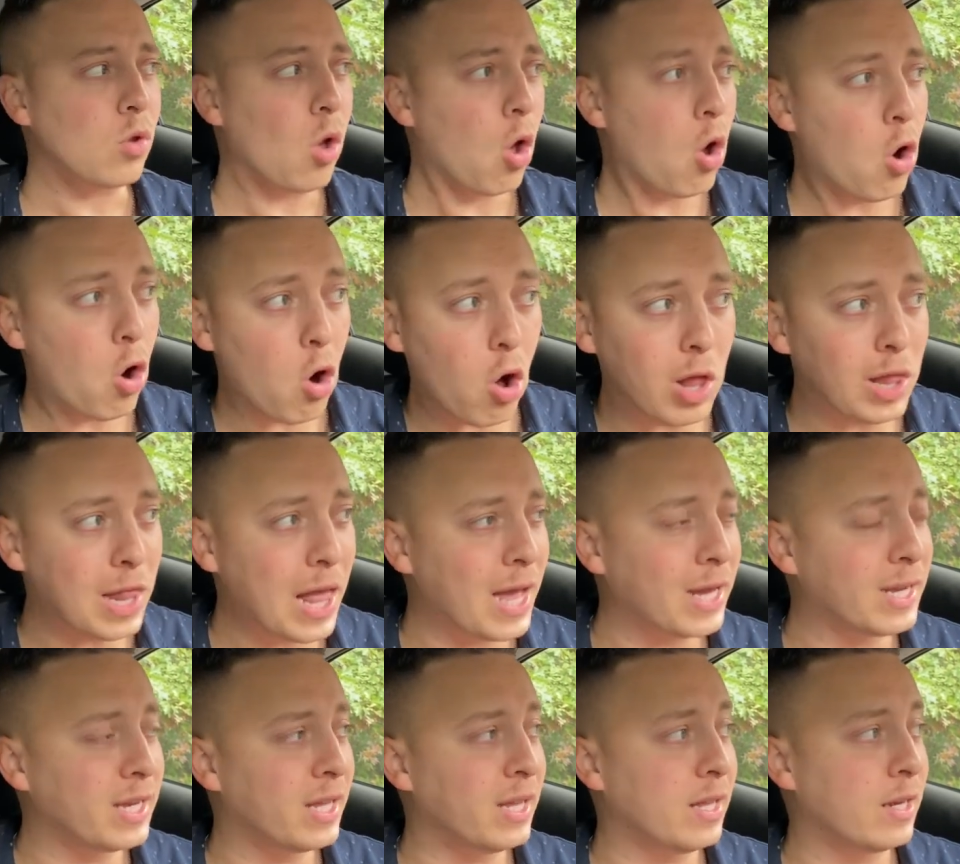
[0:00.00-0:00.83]
All
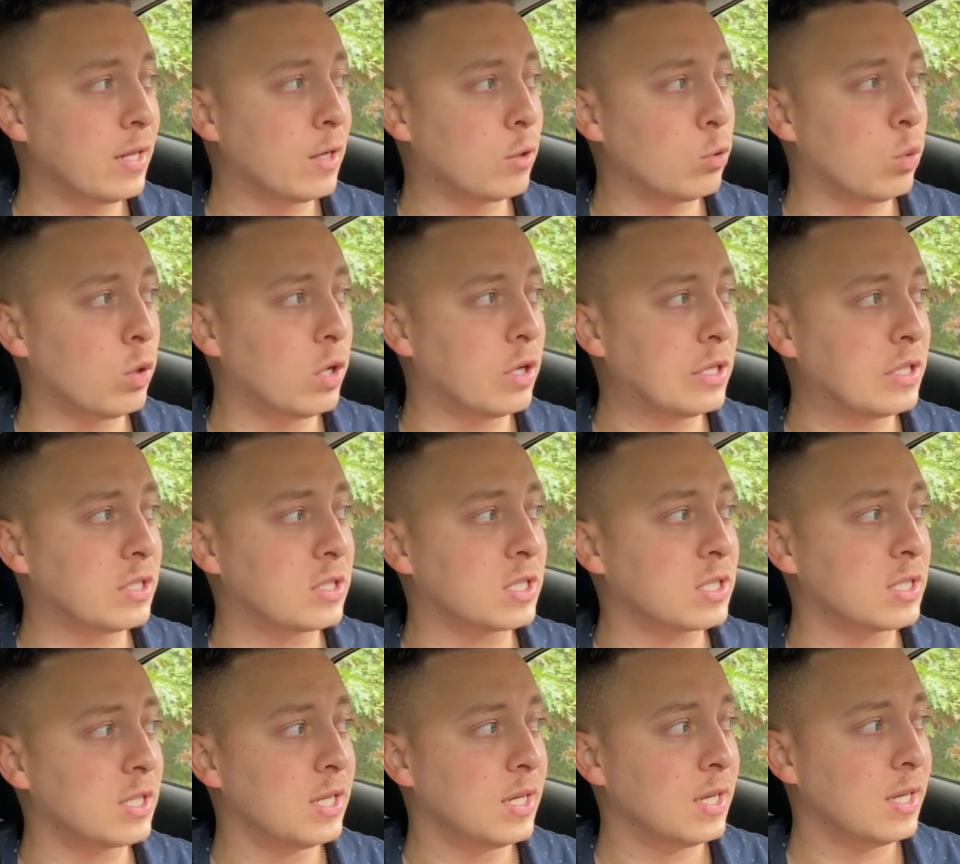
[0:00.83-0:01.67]
I needed
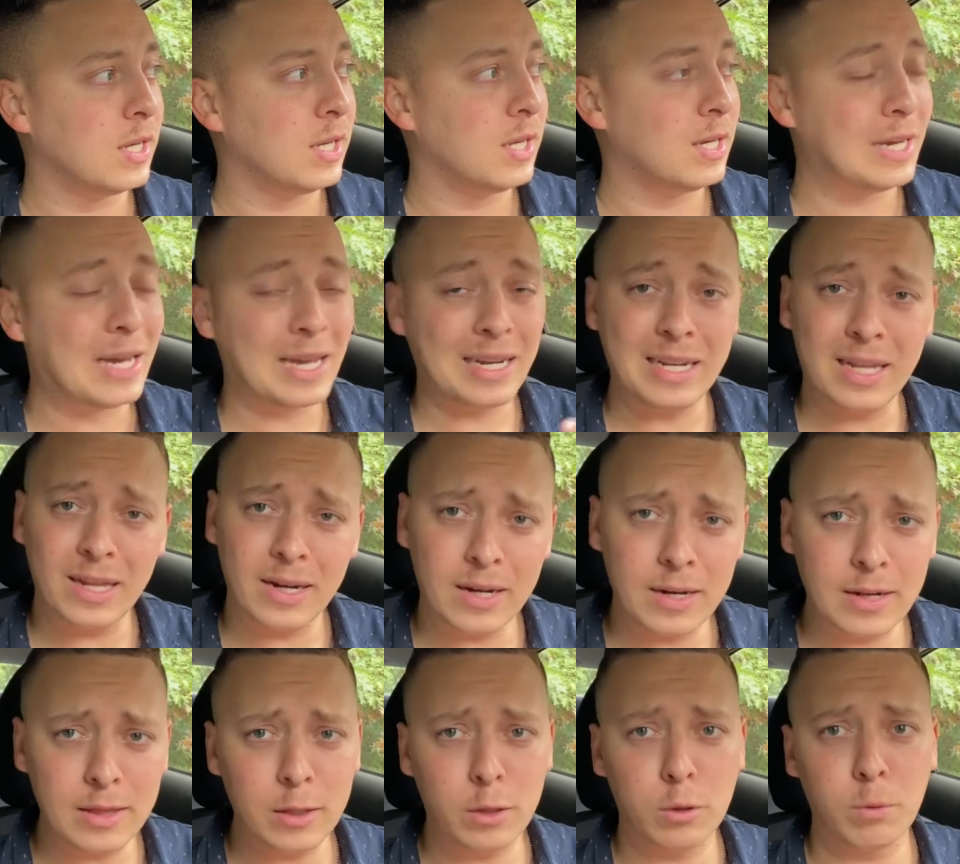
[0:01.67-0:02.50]
was I
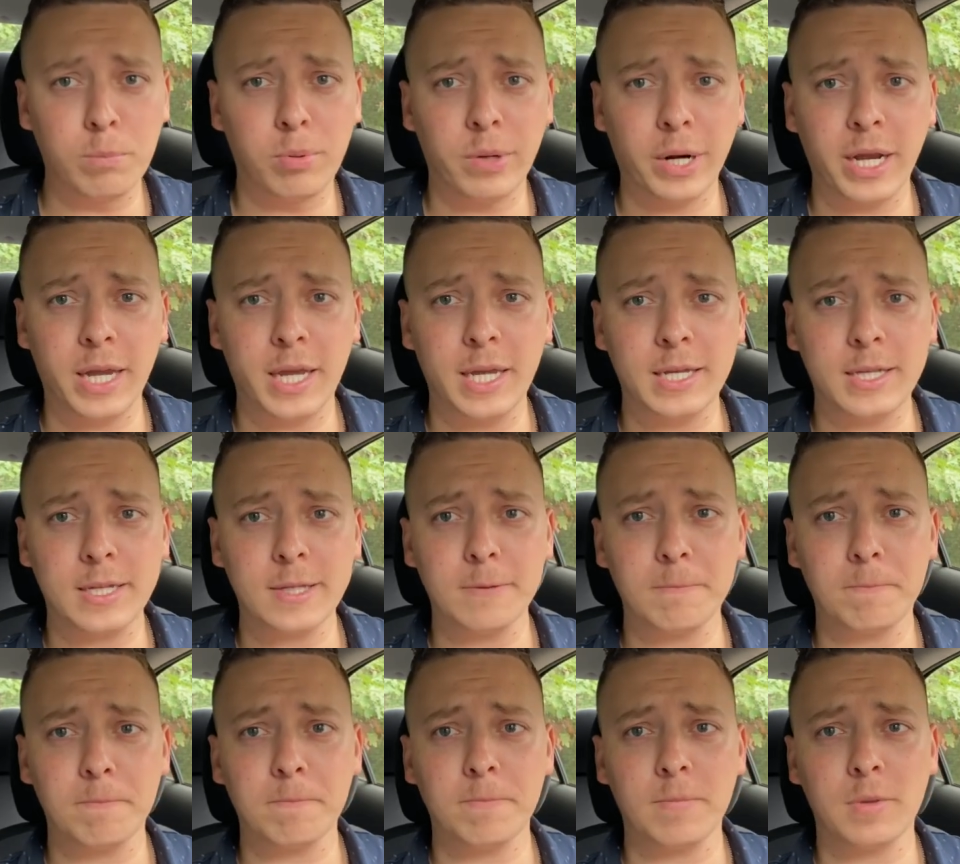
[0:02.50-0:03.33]
needed a little break,
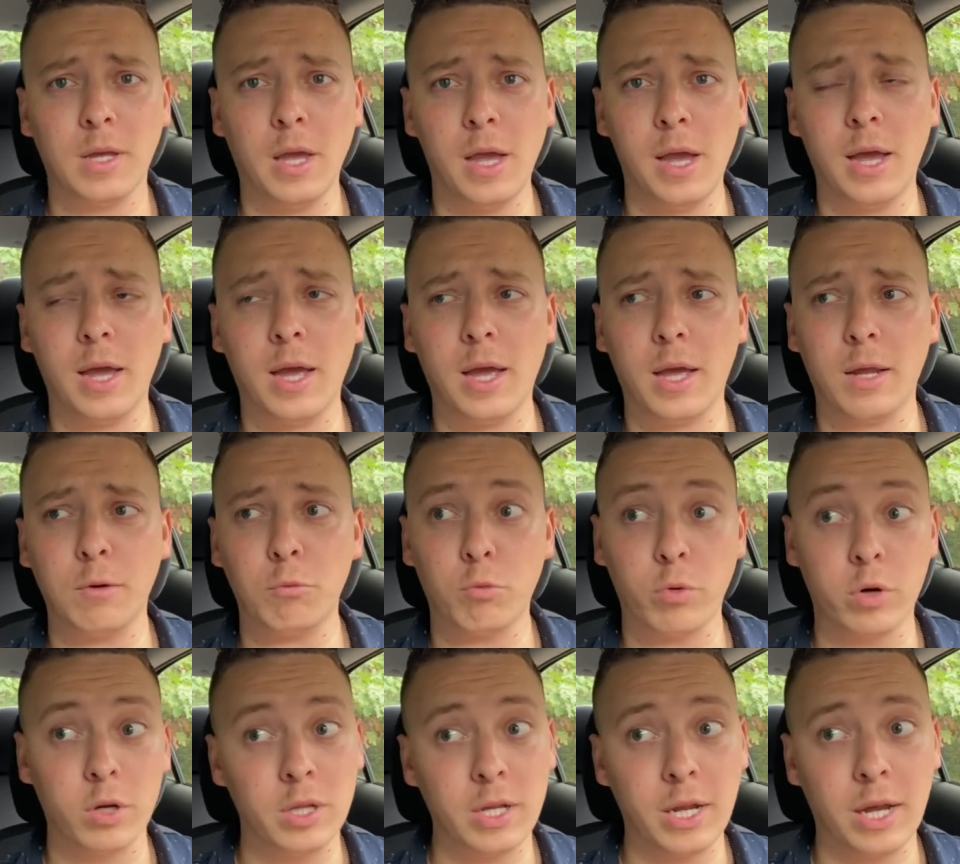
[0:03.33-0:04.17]
and
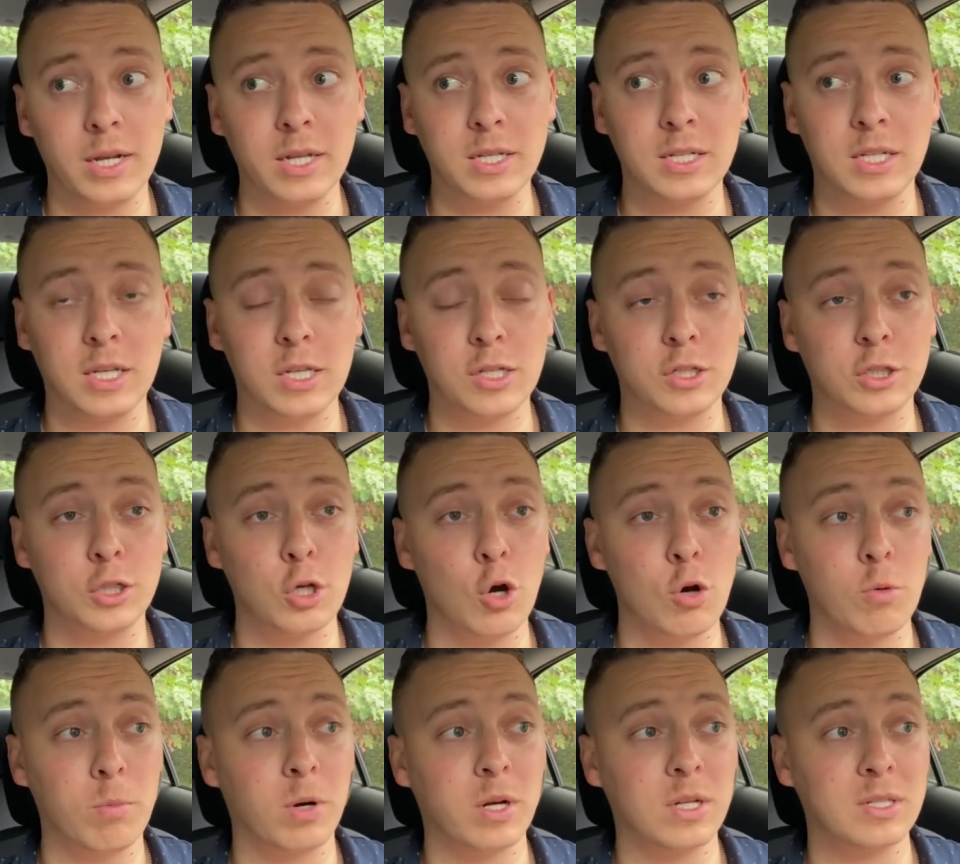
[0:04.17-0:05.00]
really I need to get
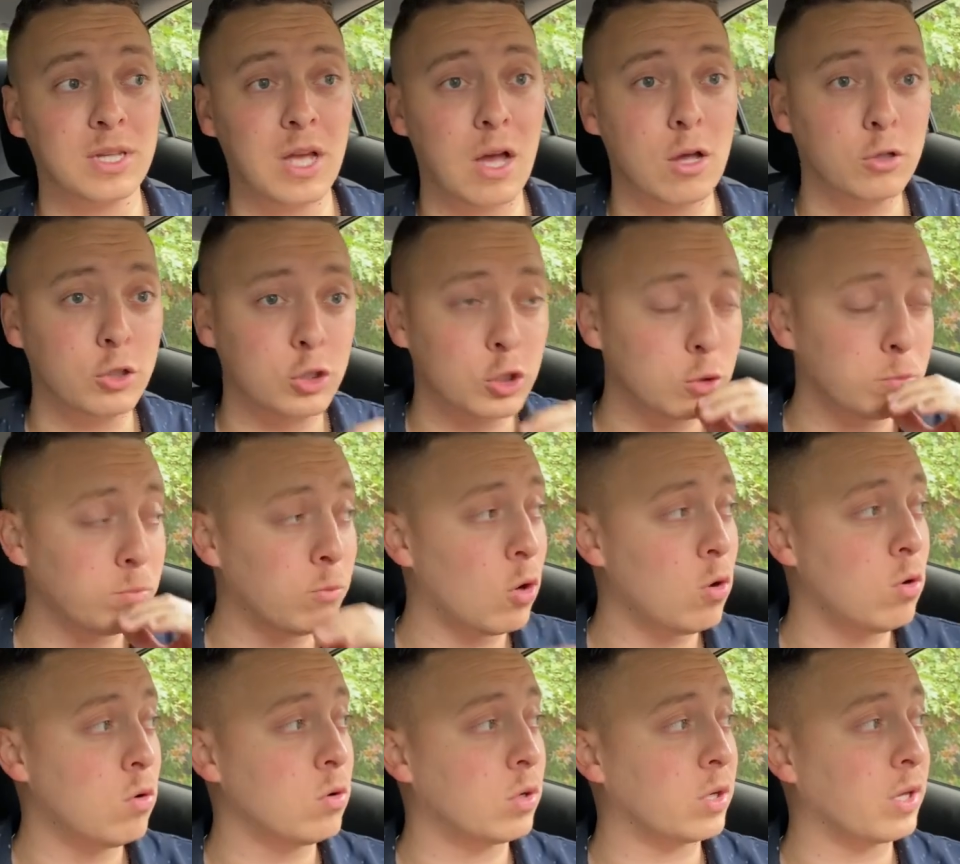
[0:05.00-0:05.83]
sober because I'll
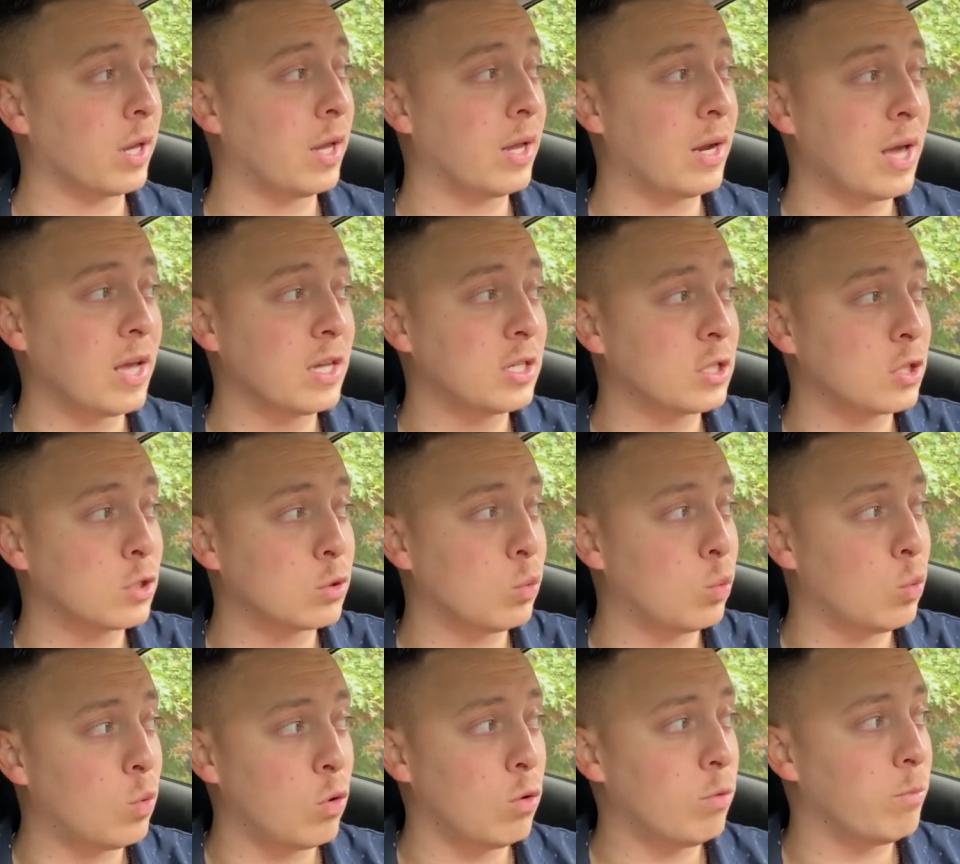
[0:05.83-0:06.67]
smoke and I just
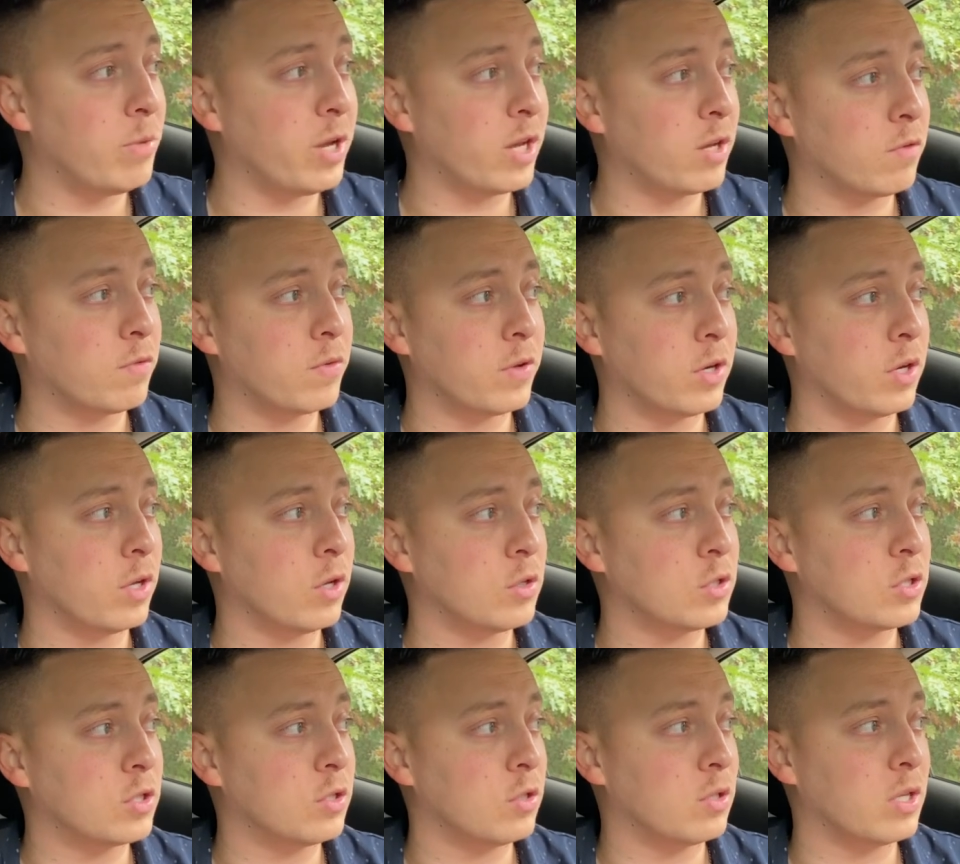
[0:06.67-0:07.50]
won't make
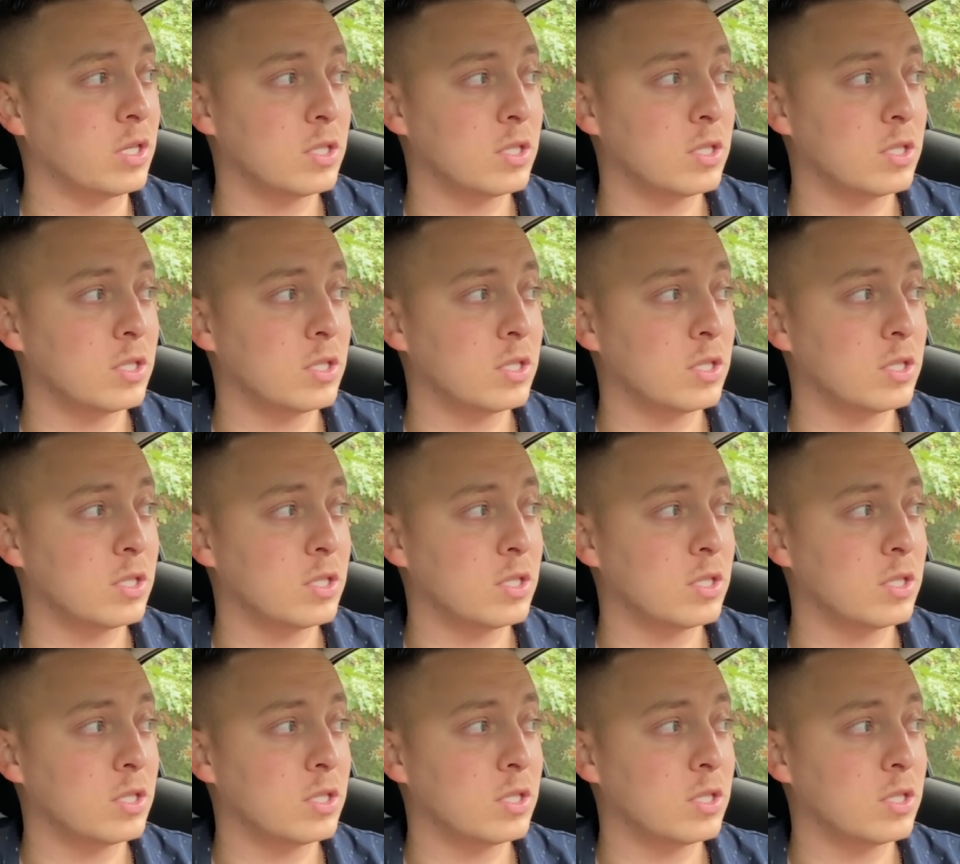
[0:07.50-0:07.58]
videos, dude.